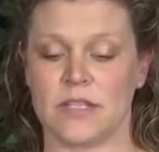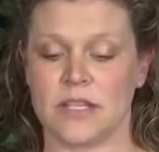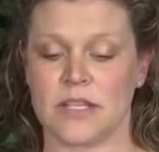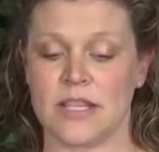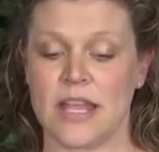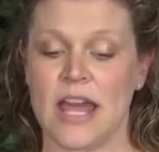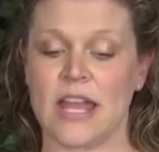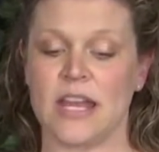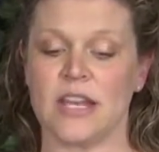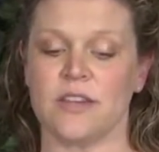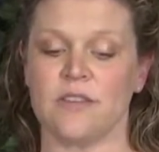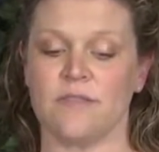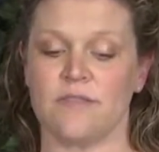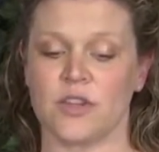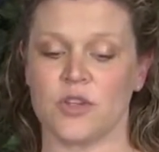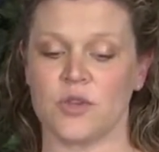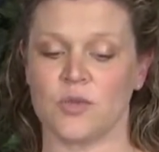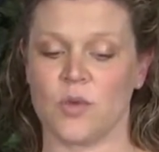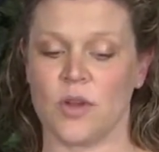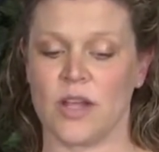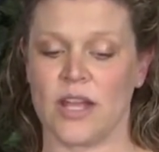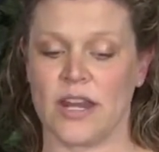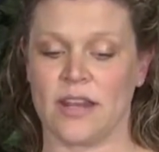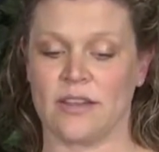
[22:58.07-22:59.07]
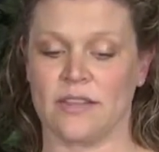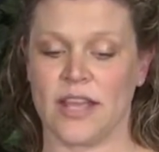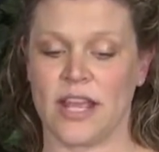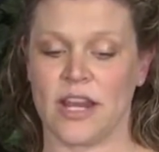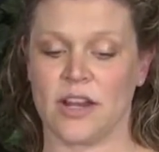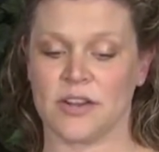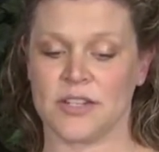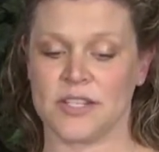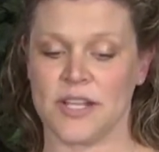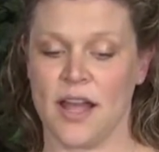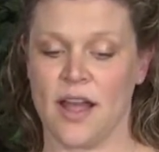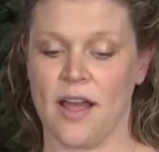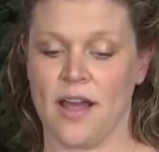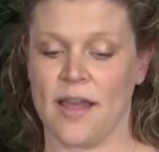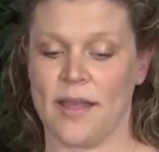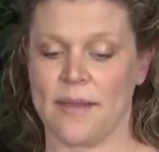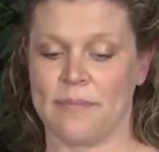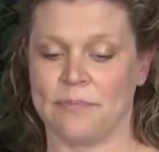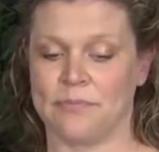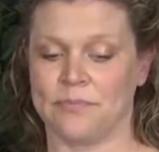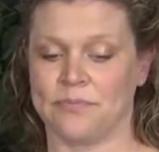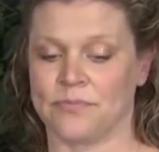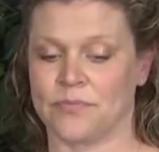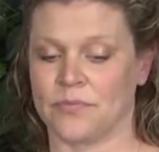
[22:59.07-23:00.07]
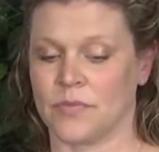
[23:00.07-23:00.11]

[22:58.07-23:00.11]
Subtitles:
that individual at a later time